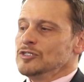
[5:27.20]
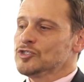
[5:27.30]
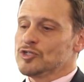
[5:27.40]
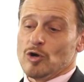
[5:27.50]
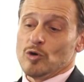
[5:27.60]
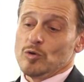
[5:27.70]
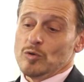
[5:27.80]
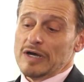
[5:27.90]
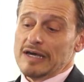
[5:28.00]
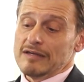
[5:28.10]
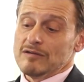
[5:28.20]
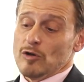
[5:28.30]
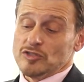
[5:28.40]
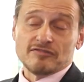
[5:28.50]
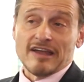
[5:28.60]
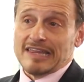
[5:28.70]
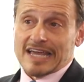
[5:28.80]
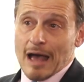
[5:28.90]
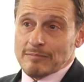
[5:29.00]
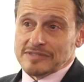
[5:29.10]
So
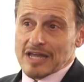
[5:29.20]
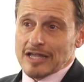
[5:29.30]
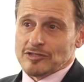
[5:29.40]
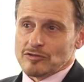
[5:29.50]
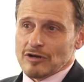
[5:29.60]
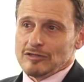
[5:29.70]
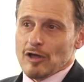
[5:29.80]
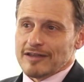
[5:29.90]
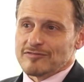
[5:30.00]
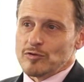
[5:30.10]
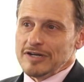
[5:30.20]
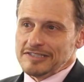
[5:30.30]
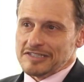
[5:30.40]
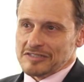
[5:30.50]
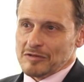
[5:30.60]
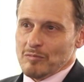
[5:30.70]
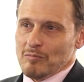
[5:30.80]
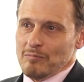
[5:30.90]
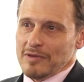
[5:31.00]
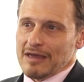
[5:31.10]
Hocaefendi comes under a lot of
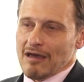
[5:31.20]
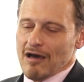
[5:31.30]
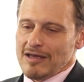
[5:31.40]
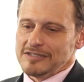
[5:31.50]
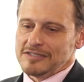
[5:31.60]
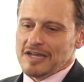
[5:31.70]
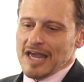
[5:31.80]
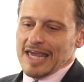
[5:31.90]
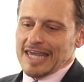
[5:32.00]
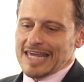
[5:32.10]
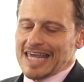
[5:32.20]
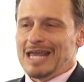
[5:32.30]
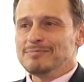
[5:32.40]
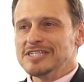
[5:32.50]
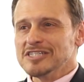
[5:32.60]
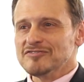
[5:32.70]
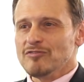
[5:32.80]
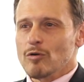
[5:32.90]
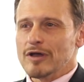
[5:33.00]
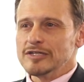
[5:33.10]
criticism because he keeps his
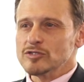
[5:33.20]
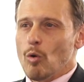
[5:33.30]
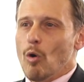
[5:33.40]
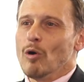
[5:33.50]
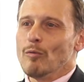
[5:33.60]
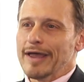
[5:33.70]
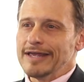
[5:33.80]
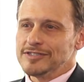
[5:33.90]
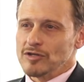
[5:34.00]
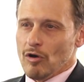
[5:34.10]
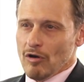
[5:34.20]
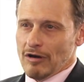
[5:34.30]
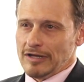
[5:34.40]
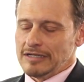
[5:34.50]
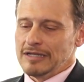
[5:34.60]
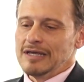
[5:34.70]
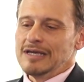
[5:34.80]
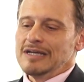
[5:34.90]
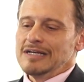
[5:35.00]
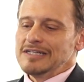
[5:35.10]
focus always on
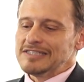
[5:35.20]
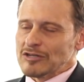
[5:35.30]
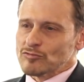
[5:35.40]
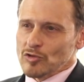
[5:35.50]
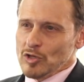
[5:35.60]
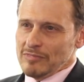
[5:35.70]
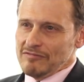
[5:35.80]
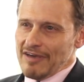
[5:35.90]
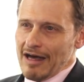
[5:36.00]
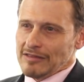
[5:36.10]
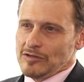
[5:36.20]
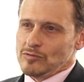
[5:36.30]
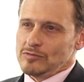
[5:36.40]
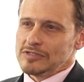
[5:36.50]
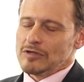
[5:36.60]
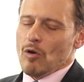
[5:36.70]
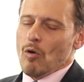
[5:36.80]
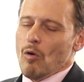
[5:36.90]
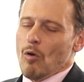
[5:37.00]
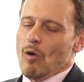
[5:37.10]
central human values,
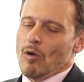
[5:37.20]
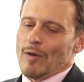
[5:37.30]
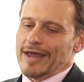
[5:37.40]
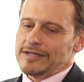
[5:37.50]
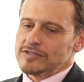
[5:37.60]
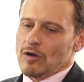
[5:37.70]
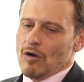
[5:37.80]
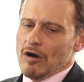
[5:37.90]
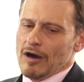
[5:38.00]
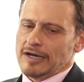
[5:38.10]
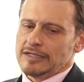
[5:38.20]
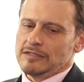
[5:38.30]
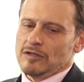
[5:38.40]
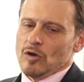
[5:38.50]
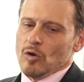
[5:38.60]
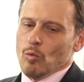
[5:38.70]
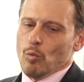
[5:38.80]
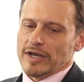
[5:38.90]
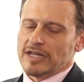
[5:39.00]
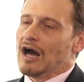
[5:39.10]
always on
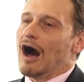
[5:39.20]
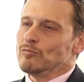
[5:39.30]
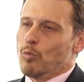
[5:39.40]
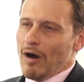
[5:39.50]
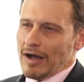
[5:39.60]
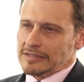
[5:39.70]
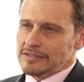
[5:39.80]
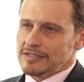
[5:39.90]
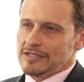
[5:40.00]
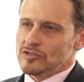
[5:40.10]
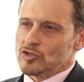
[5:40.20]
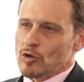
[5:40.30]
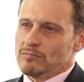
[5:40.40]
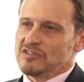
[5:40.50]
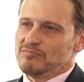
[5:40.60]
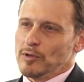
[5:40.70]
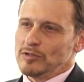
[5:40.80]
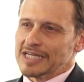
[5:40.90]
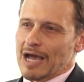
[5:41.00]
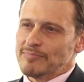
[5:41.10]
what God wants in terms of
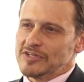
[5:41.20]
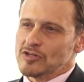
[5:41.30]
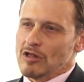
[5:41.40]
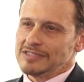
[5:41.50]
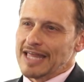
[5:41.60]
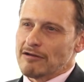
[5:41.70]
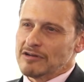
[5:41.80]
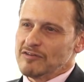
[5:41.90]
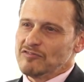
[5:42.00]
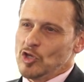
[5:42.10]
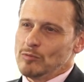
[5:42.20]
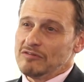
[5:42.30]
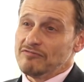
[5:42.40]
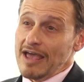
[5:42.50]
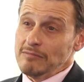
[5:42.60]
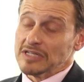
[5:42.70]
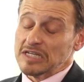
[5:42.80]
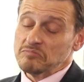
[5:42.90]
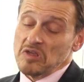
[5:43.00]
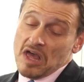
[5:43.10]
building up the solidarity of the human family.